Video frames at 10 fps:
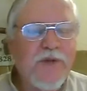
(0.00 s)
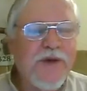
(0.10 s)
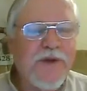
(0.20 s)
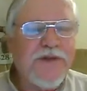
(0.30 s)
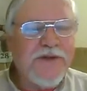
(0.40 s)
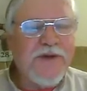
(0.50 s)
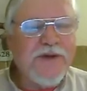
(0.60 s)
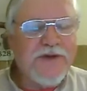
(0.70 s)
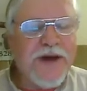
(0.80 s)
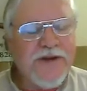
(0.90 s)
we went through to
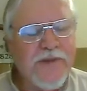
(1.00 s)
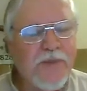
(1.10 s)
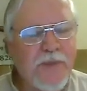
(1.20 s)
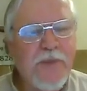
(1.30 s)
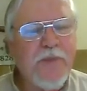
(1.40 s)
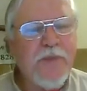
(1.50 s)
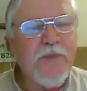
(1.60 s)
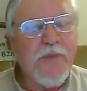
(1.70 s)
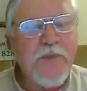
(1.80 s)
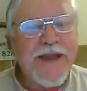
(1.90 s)
try to
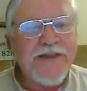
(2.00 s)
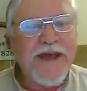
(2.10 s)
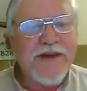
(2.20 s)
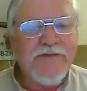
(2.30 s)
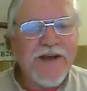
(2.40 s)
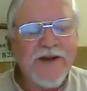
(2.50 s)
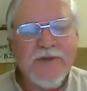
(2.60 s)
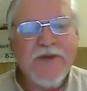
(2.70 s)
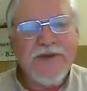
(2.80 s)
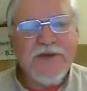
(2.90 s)
make that
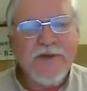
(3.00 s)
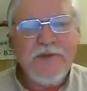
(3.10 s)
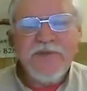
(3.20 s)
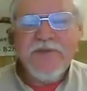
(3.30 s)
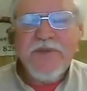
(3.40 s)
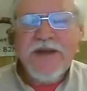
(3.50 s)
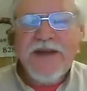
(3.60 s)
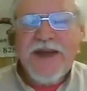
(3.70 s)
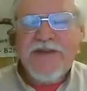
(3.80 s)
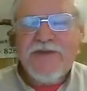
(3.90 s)
available to
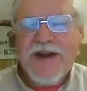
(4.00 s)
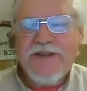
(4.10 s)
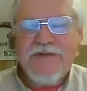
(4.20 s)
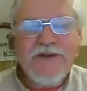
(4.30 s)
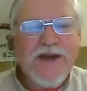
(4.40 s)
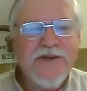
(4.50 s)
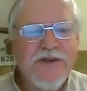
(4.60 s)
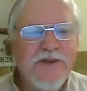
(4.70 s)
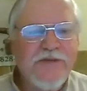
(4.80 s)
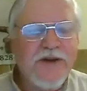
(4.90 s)
invite the
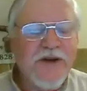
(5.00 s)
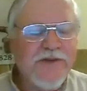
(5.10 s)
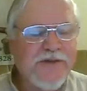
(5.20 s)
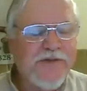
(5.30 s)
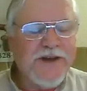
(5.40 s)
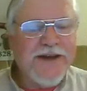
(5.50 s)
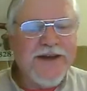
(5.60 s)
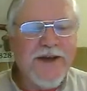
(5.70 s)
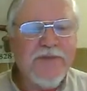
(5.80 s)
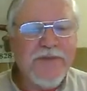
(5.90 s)
founder of the Art of Living to
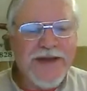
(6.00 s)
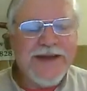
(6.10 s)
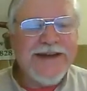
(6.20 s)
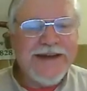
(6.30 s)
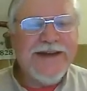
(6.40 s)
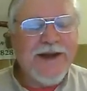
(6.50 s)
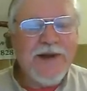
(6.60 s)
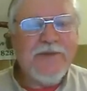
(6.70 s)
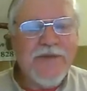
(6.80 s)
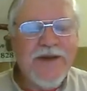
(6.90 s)
come, and he did
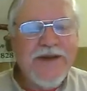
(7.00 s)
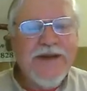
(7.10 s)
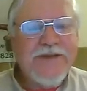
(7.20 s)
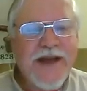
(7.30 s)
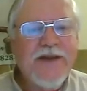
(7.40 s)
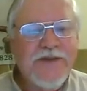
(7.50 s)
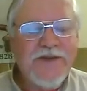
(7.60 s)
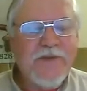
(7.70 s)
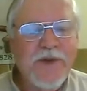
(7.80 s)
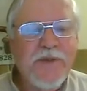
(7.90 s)
come,
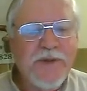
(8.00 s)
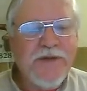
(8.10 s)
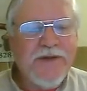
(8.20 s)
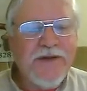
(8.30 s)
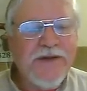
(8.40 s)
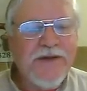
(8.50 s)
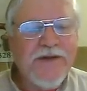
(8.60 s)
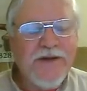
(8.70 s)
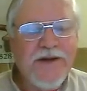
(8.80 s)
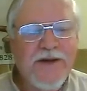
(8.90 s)
thousands of people.
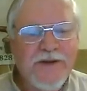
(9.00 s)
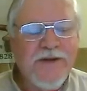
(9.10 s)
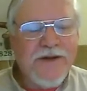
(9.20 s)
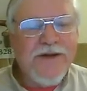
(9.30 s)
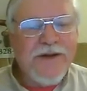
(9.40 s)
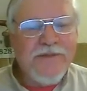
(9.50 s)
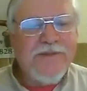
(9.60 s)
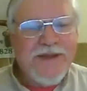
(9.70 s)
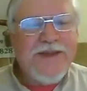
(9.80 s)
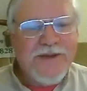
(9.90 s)

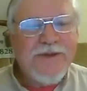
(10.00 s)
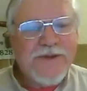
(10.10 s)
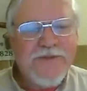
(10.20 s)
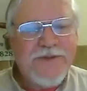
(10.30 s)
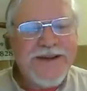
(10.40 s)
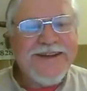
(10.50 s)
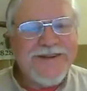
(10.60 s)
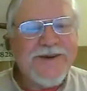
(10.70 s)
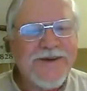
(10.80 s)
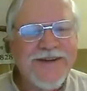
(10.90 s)
Then there were some funny
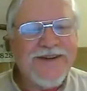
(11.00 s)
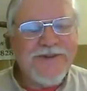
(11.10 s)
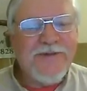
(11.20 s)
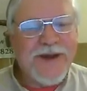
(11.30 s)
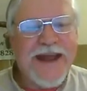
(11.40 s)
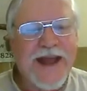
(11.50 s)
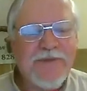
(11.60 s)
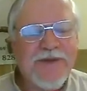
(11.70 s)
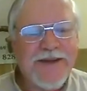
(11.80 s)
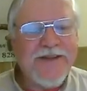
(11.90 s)
stories of what
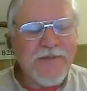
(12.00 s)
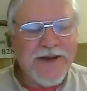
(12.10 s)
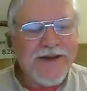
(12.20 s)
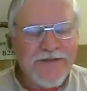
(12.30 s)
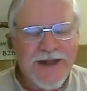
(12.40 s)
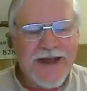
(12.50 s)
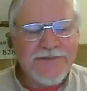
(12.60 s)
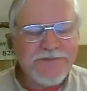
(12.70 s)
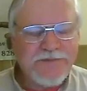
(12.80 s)
happened in the middle of that.